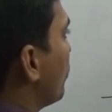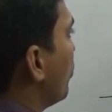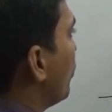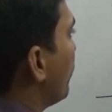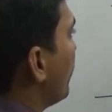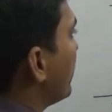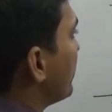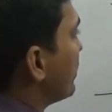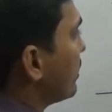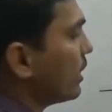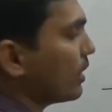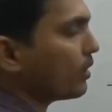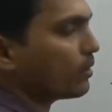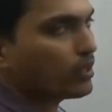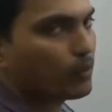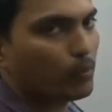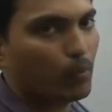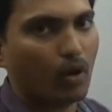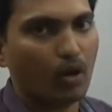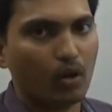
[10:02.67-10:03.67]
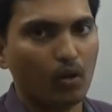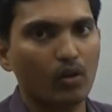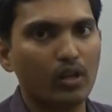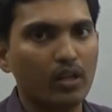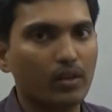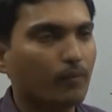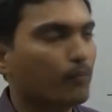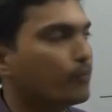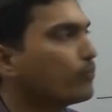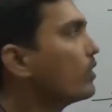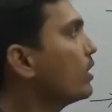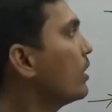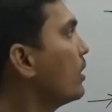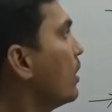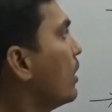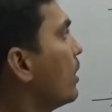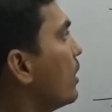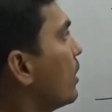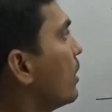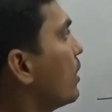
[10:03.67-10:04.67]
Who means here the borrower.
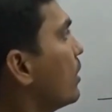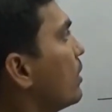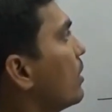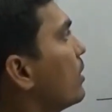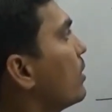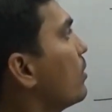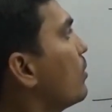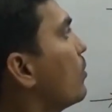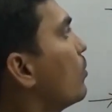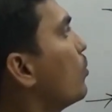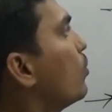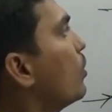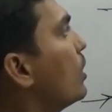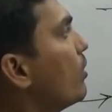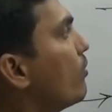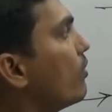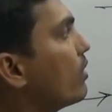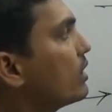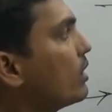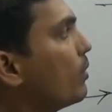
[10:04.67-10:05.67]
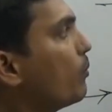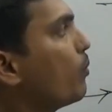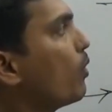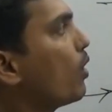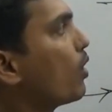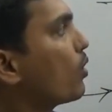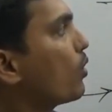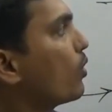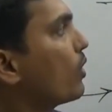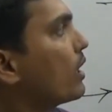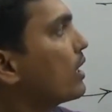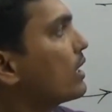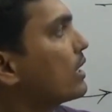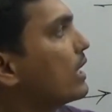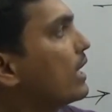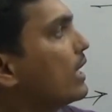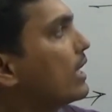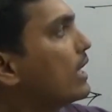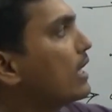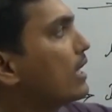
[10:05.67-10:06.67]
whoever the borrower
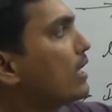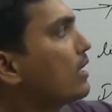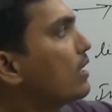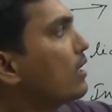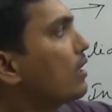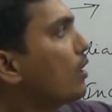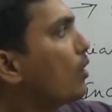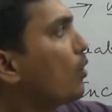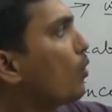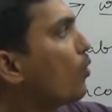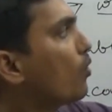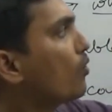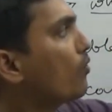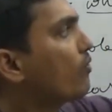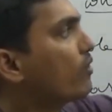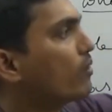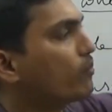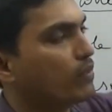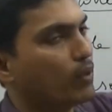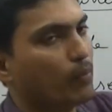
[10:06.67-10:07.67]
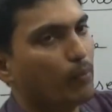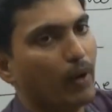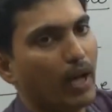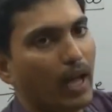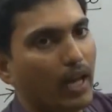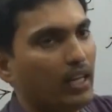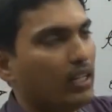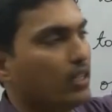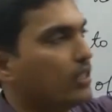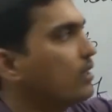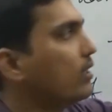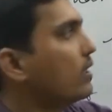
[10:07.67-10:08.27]
taken loan from the bank,